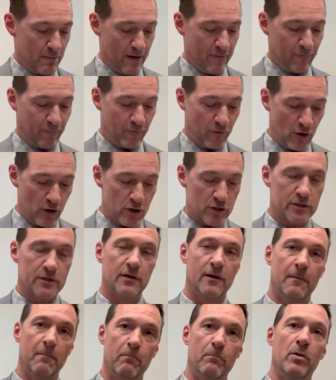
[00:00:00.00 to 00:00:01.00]
My first
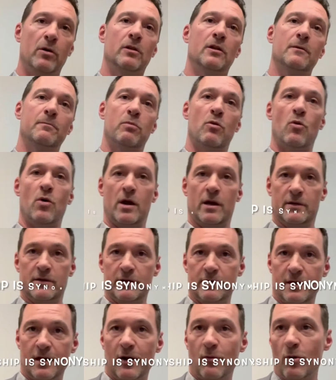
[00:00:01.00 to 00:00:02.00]
bullet point
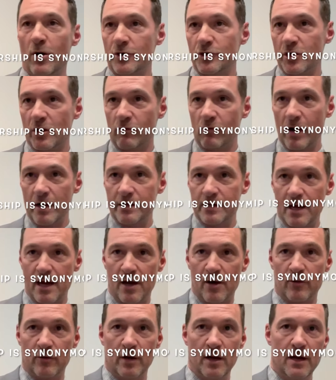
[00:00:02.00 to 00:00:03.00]
that I want you to write
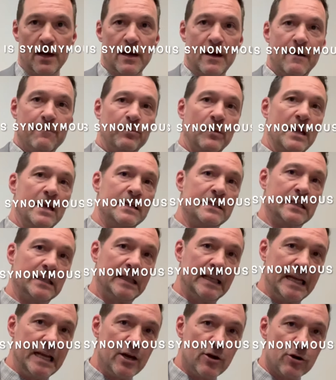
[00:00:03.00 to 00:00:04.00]
down is
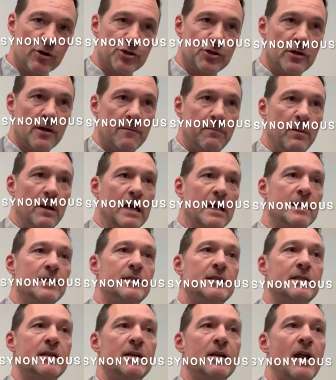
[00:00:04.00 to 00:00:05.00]
leadership is
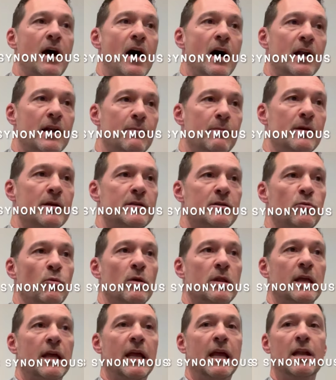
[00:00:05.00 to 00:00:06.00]
synonymous
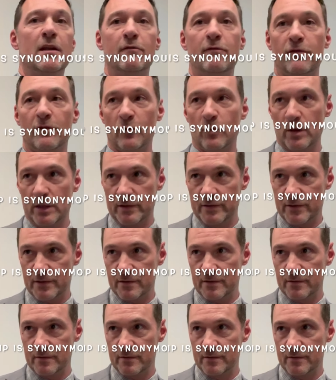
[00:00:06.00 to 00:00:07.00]
with influence.